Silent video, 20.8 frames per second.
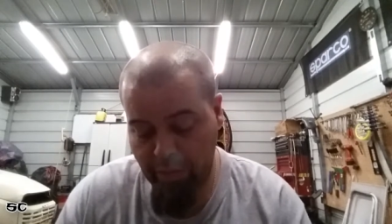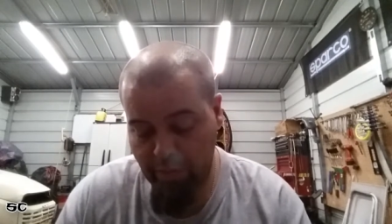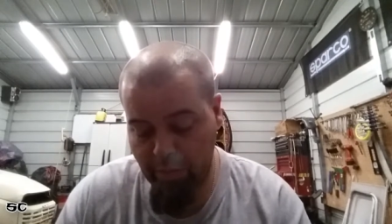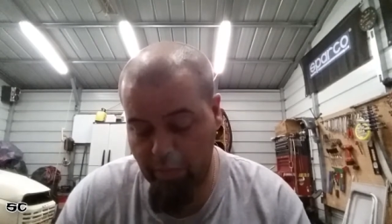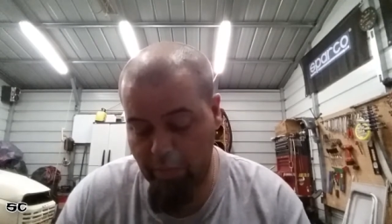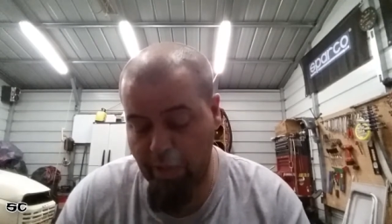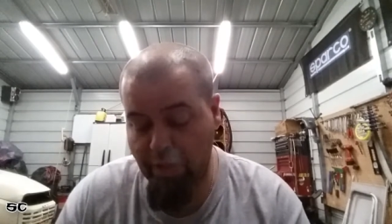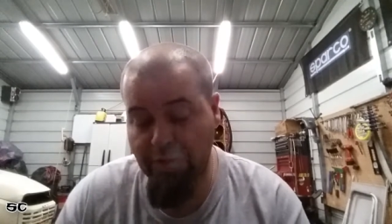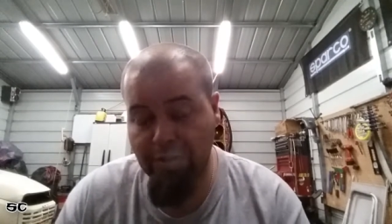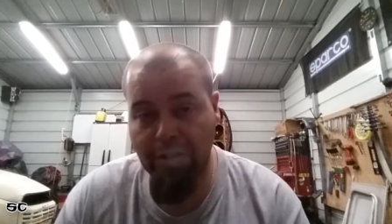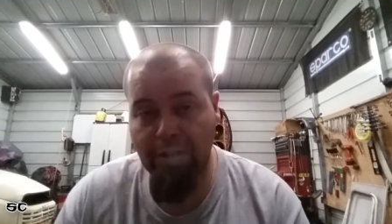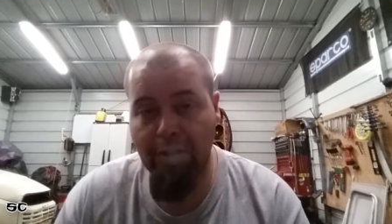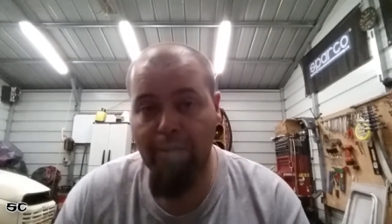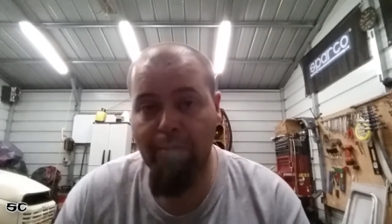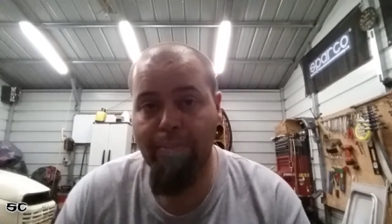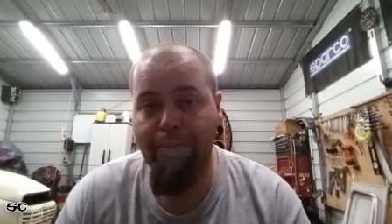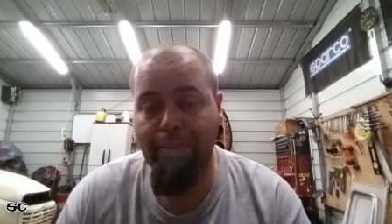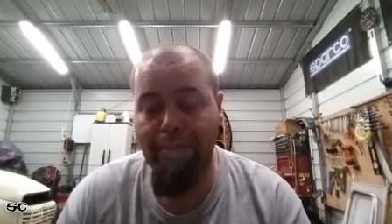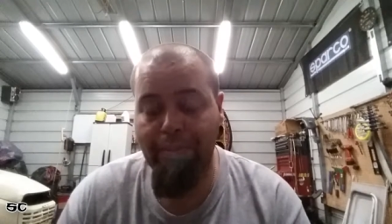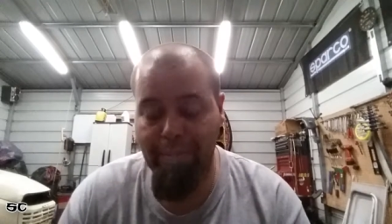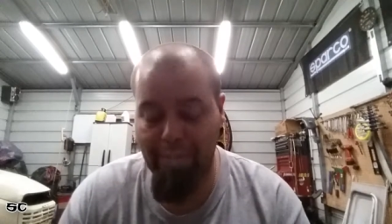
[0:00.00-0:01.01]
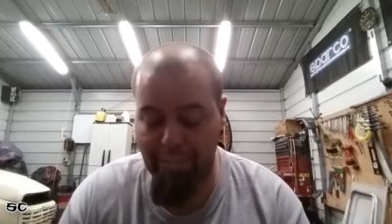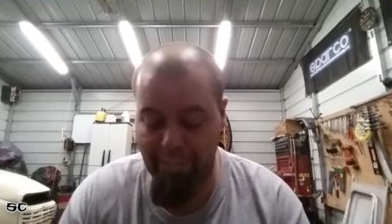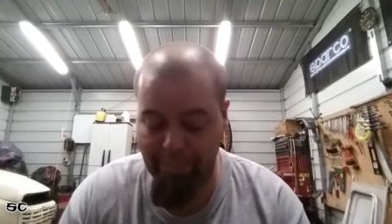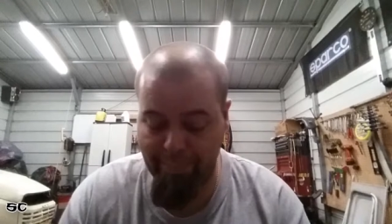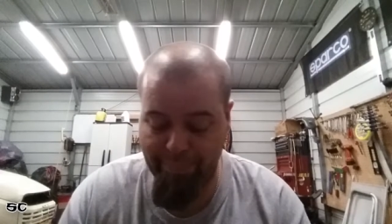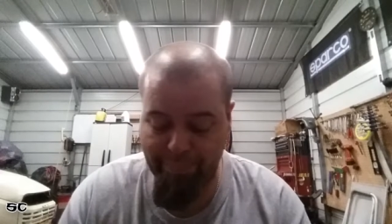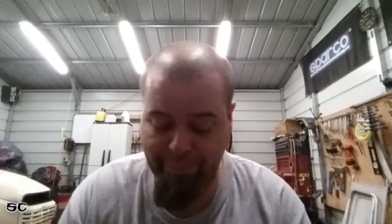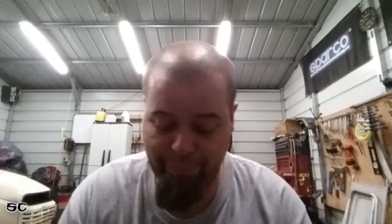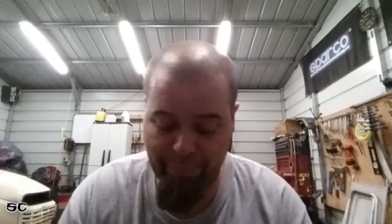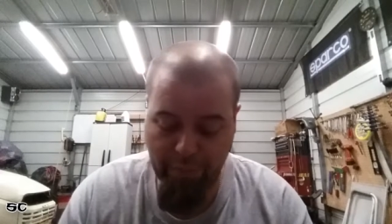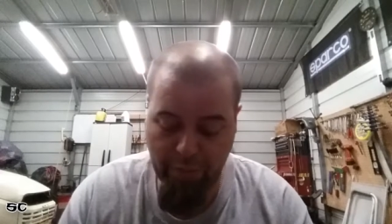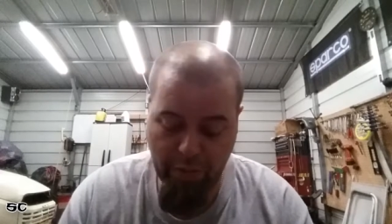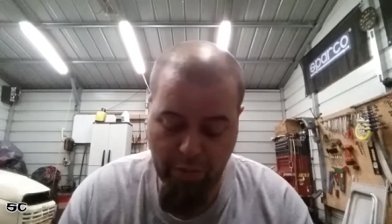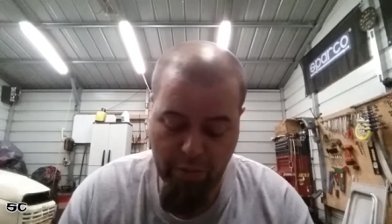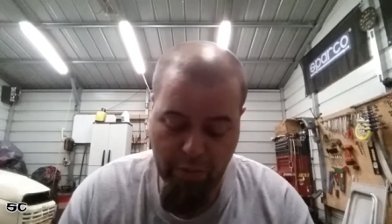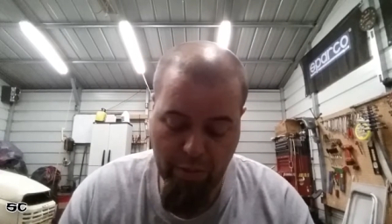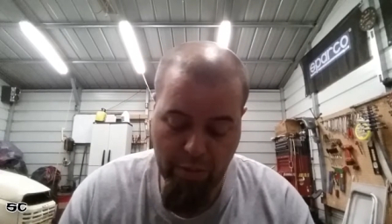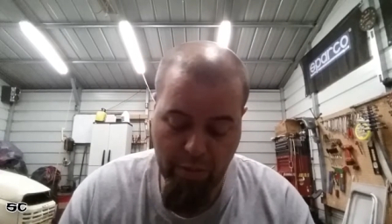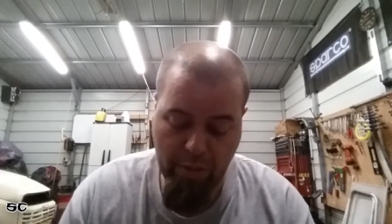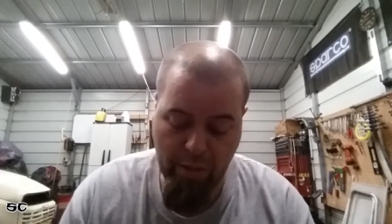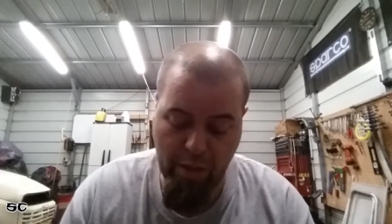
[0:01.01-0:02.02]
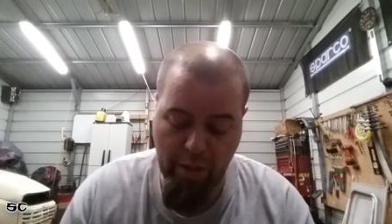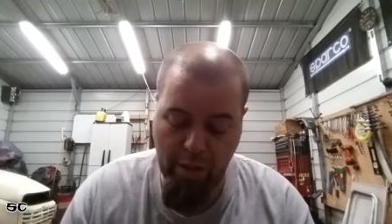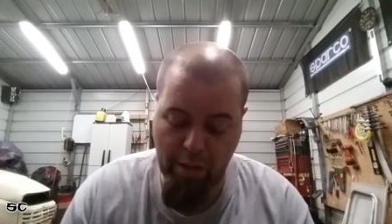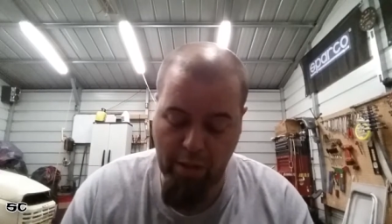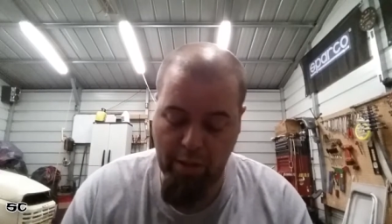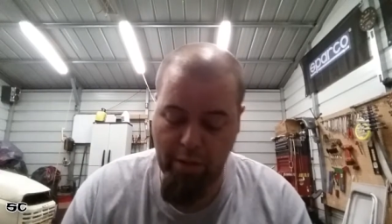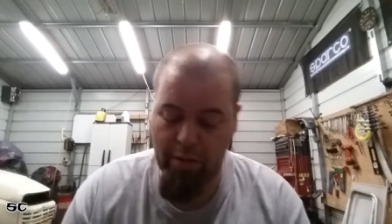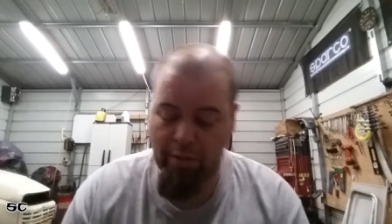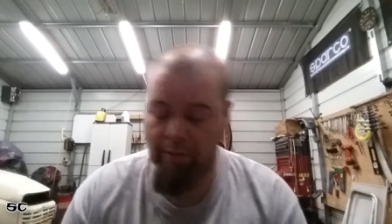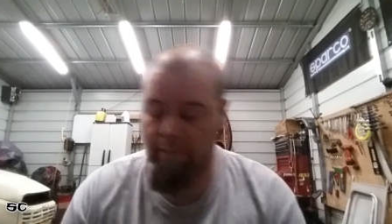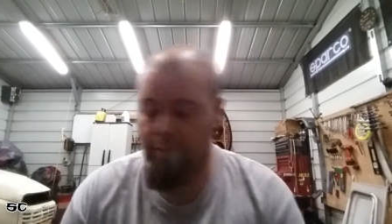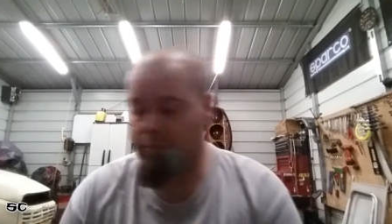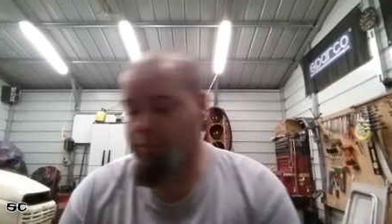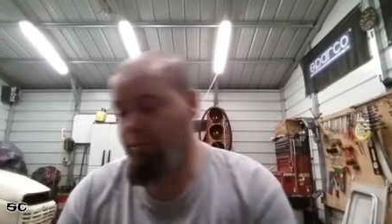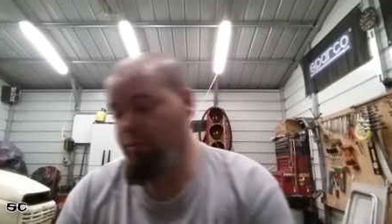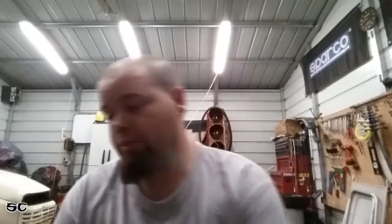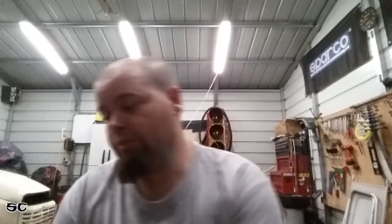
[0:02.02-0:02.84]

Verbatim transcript: Well, I see him pull up. And